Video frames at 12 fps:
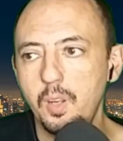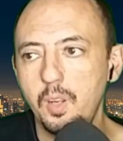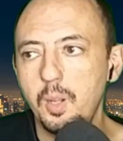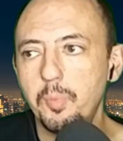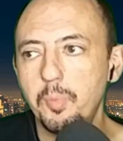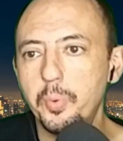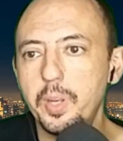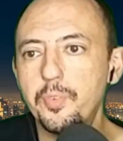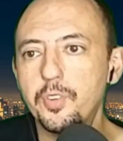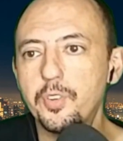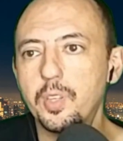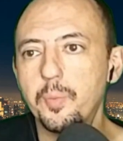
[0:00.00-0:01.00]
But whenever
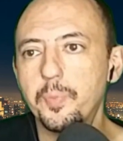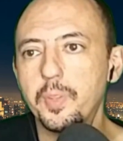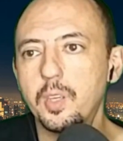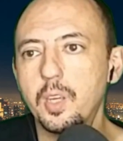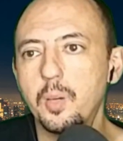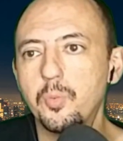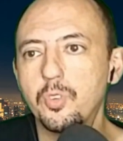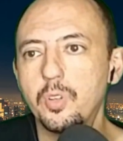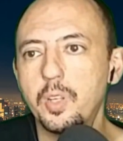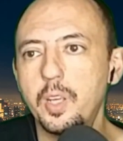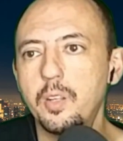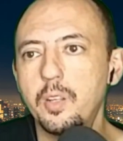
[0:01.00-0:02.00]
something comes to an
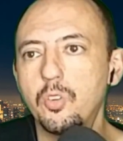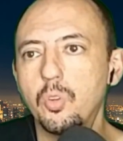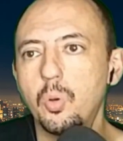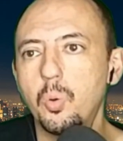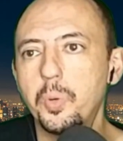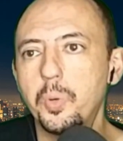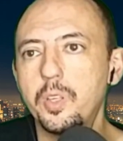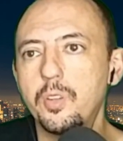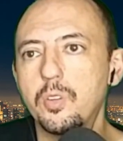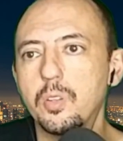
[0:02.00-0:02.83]
end, there's always